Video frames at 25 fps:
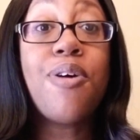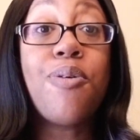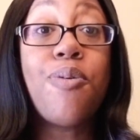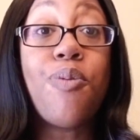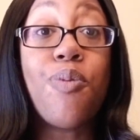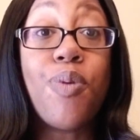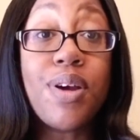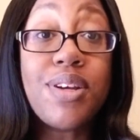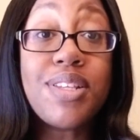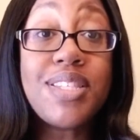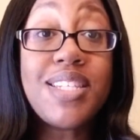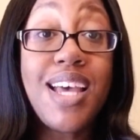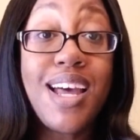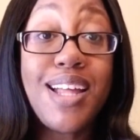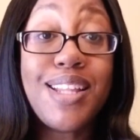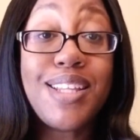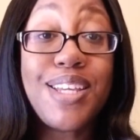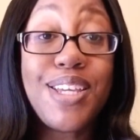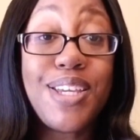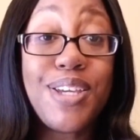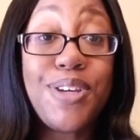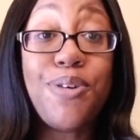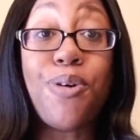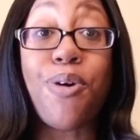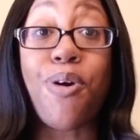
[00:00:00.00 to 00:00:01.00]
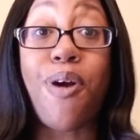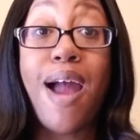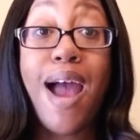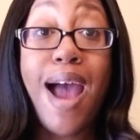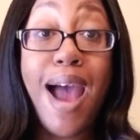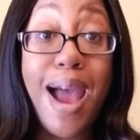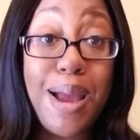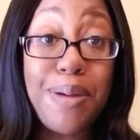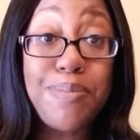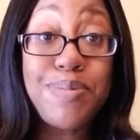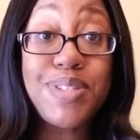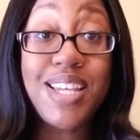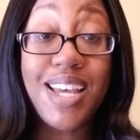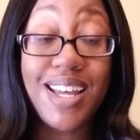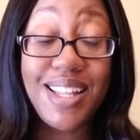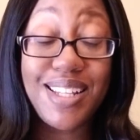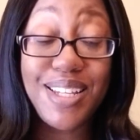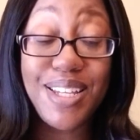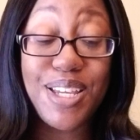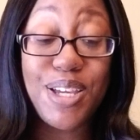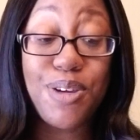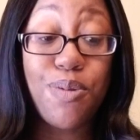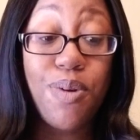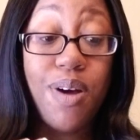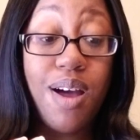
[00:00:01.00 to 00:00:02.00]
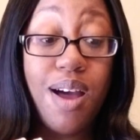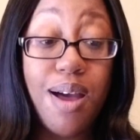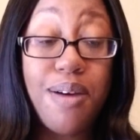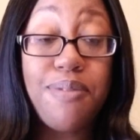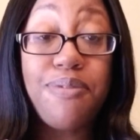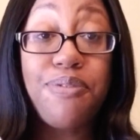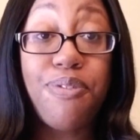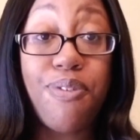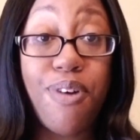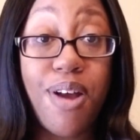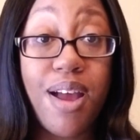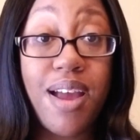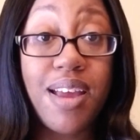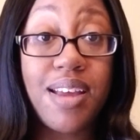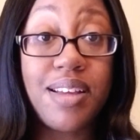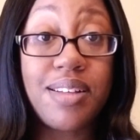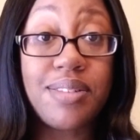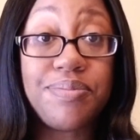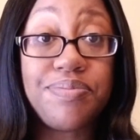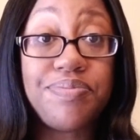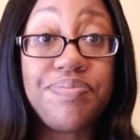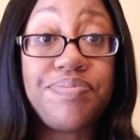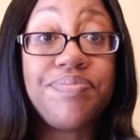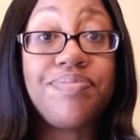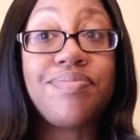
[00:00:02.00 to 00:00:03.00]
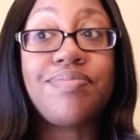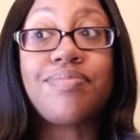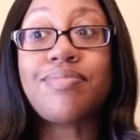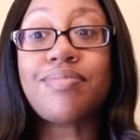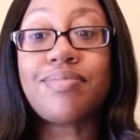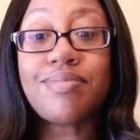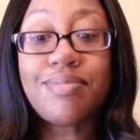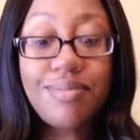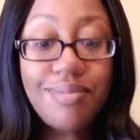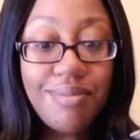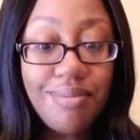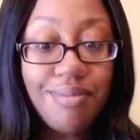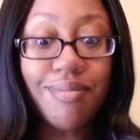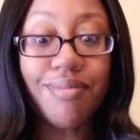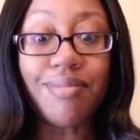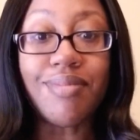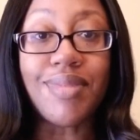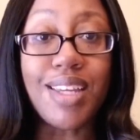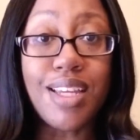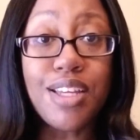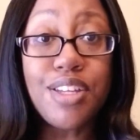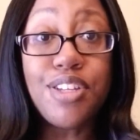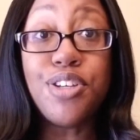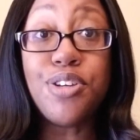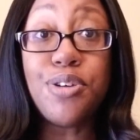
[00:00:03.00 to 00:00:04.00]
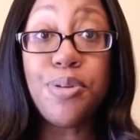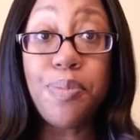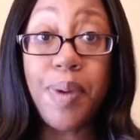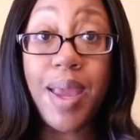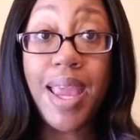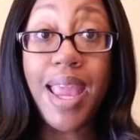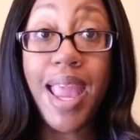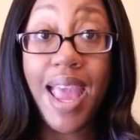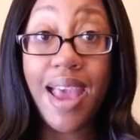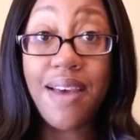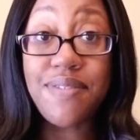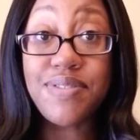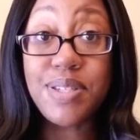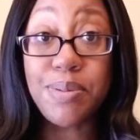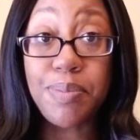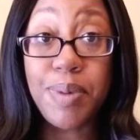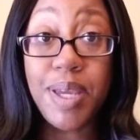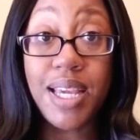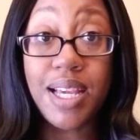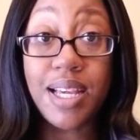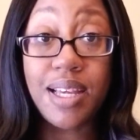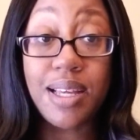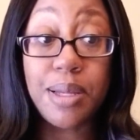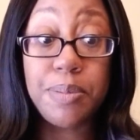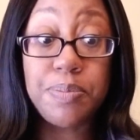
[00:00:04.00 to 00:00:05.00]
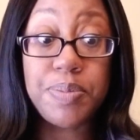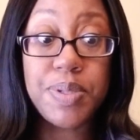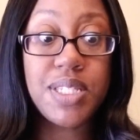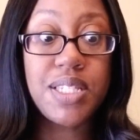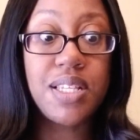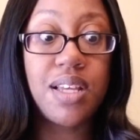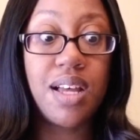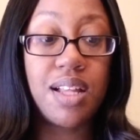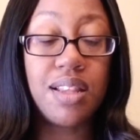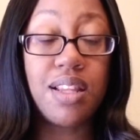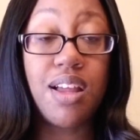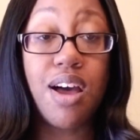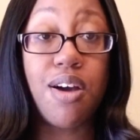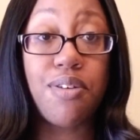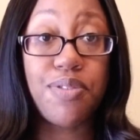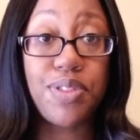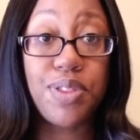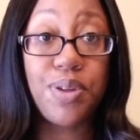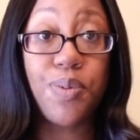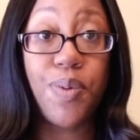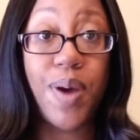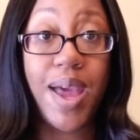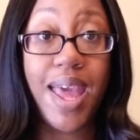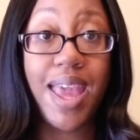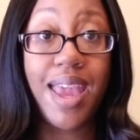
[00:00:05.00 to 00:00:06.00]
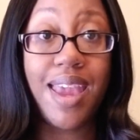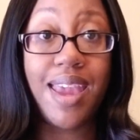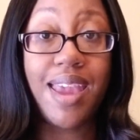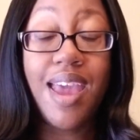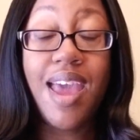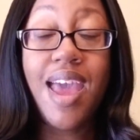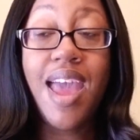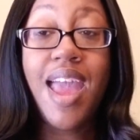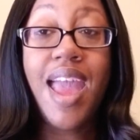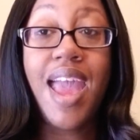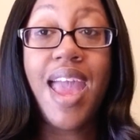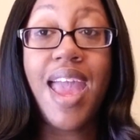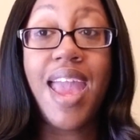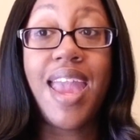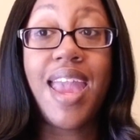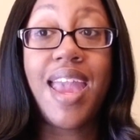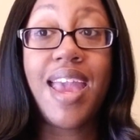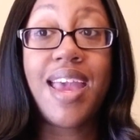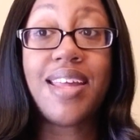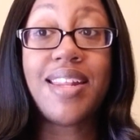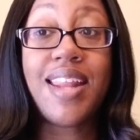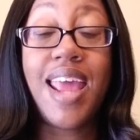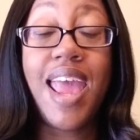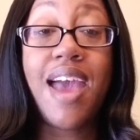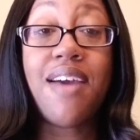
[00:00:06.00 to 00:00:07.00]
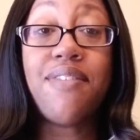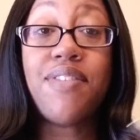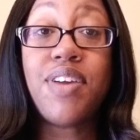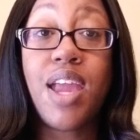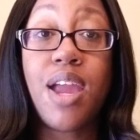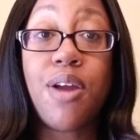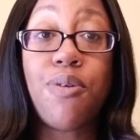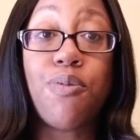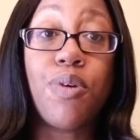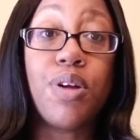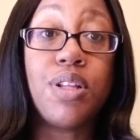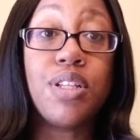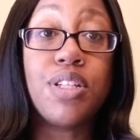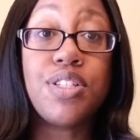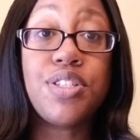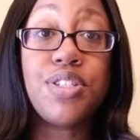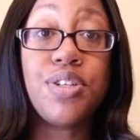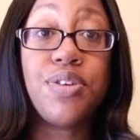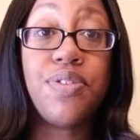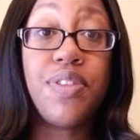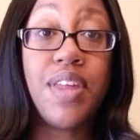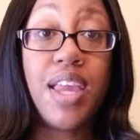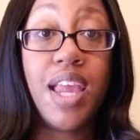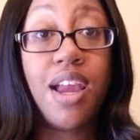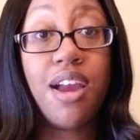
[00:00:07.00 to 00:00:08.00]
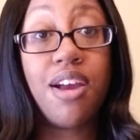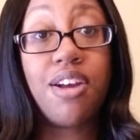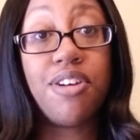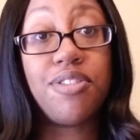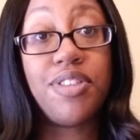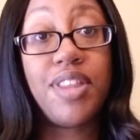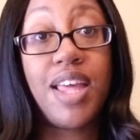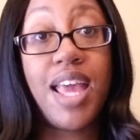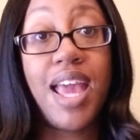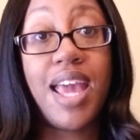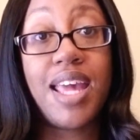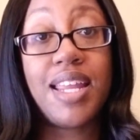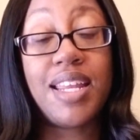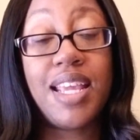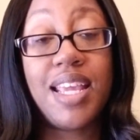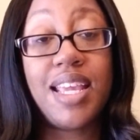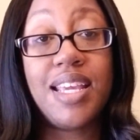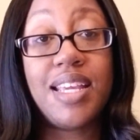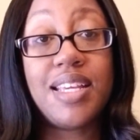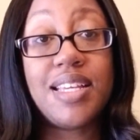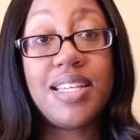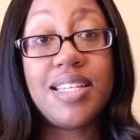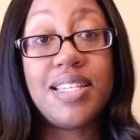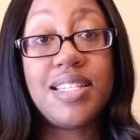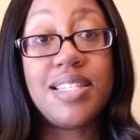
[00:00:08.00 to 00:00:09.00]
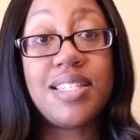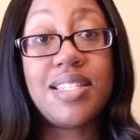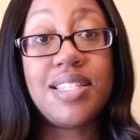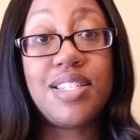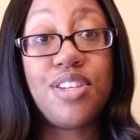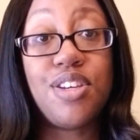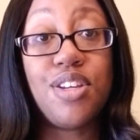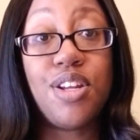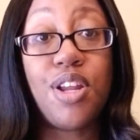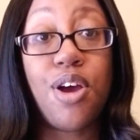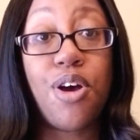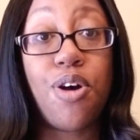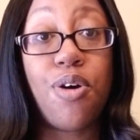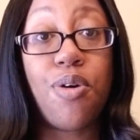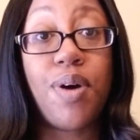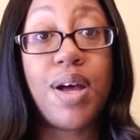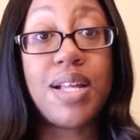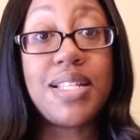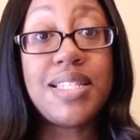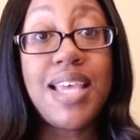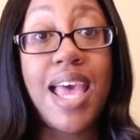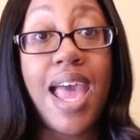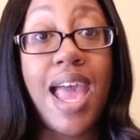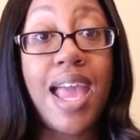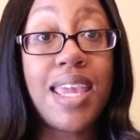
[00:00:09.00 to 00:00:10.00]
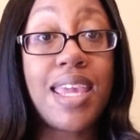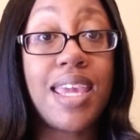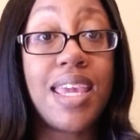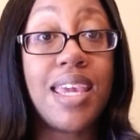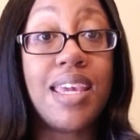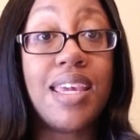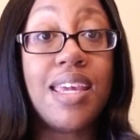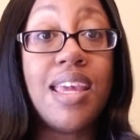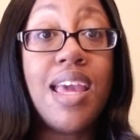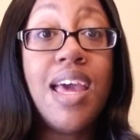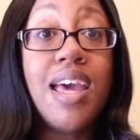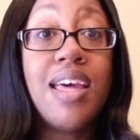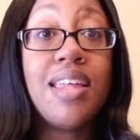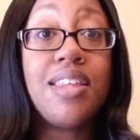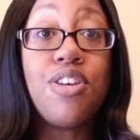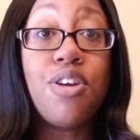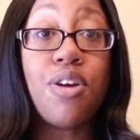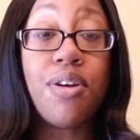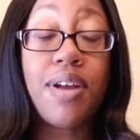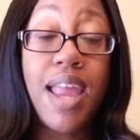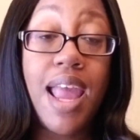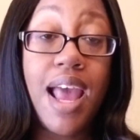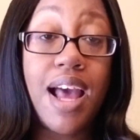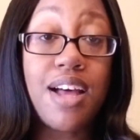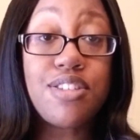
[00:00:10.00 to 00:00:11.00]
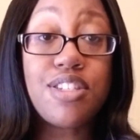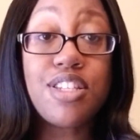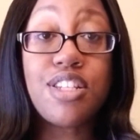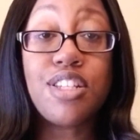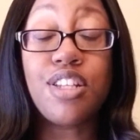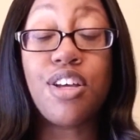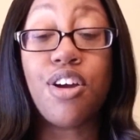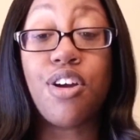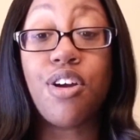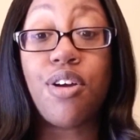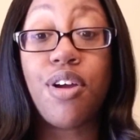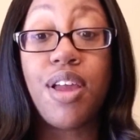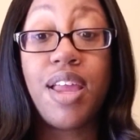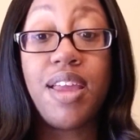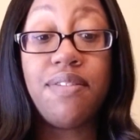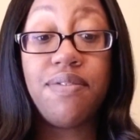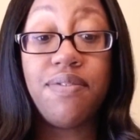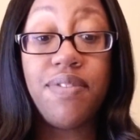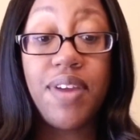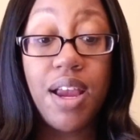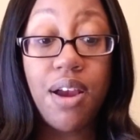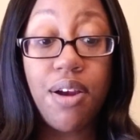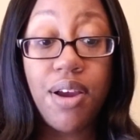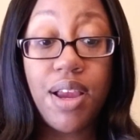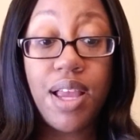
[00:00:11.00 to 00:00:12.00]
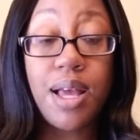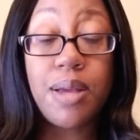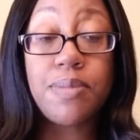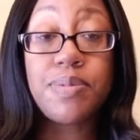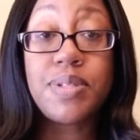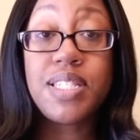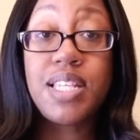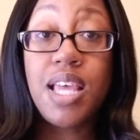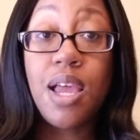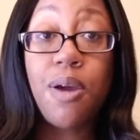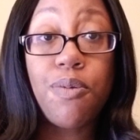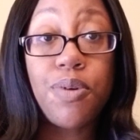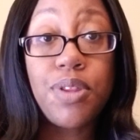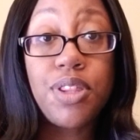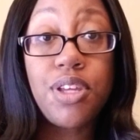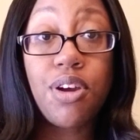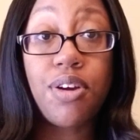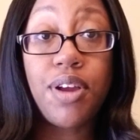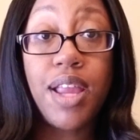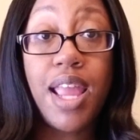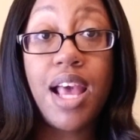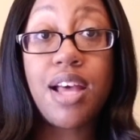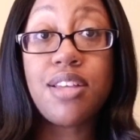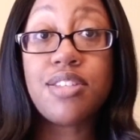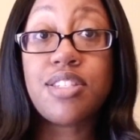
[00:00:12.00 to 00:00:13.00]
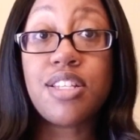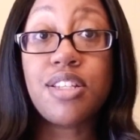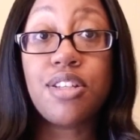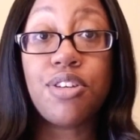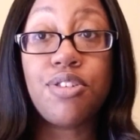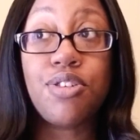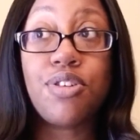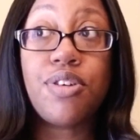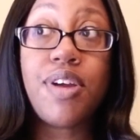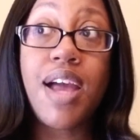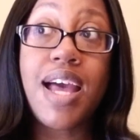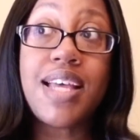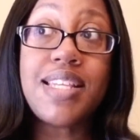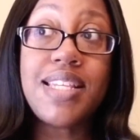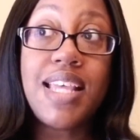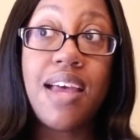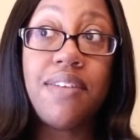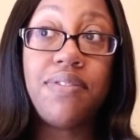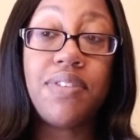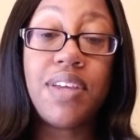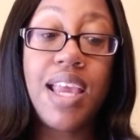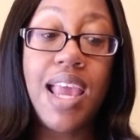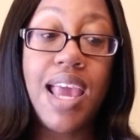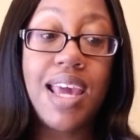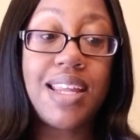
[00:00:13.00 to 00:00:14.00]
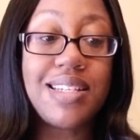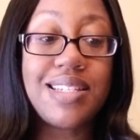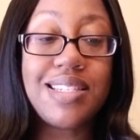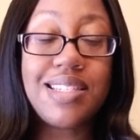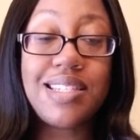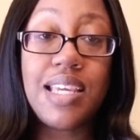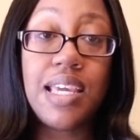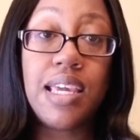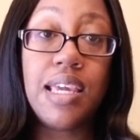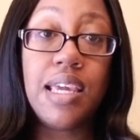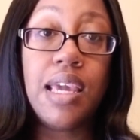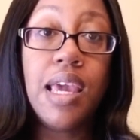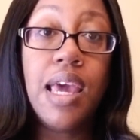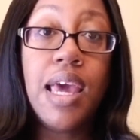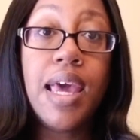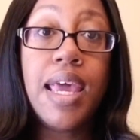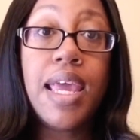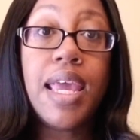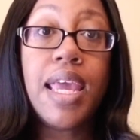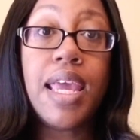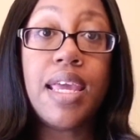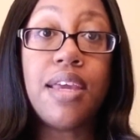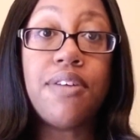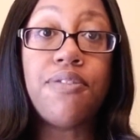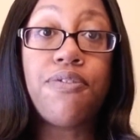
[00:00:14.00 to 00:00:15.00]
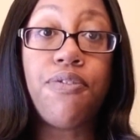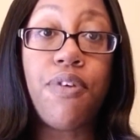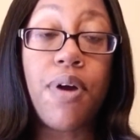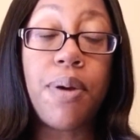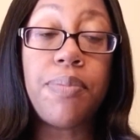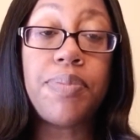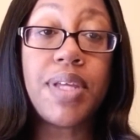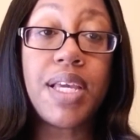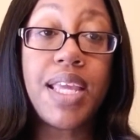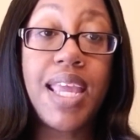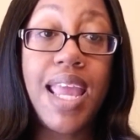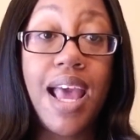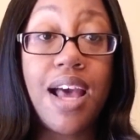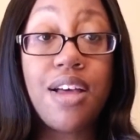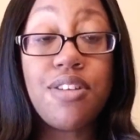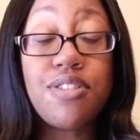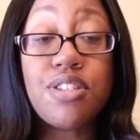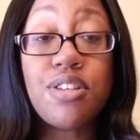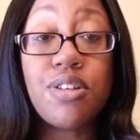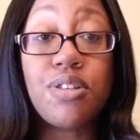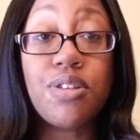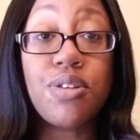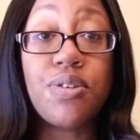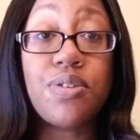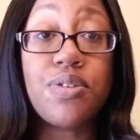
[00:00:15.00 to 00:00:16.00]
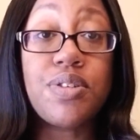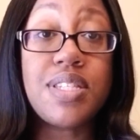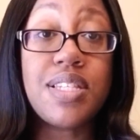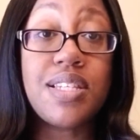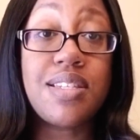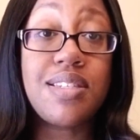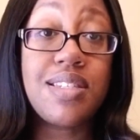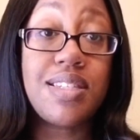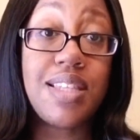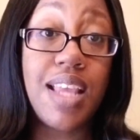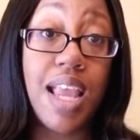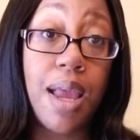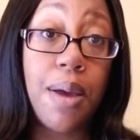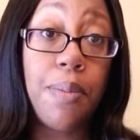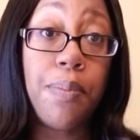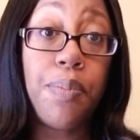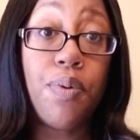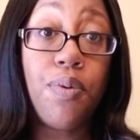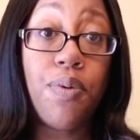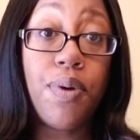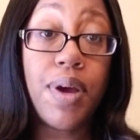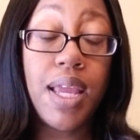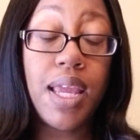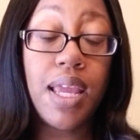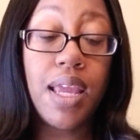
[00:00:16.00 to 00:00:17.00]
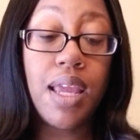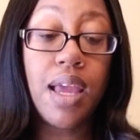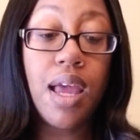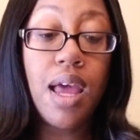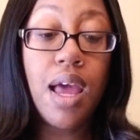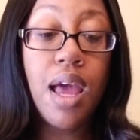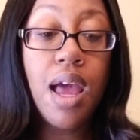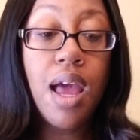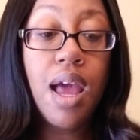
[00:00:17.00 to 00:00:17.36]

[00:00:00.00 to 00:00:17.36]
We're telling you, or I'm telling you up front, you may have some hiccups along the way. And having a realtor there that is, attacking your counselor and very upset with your counselor, you guys have to kind of see it from the counselor's standpoint.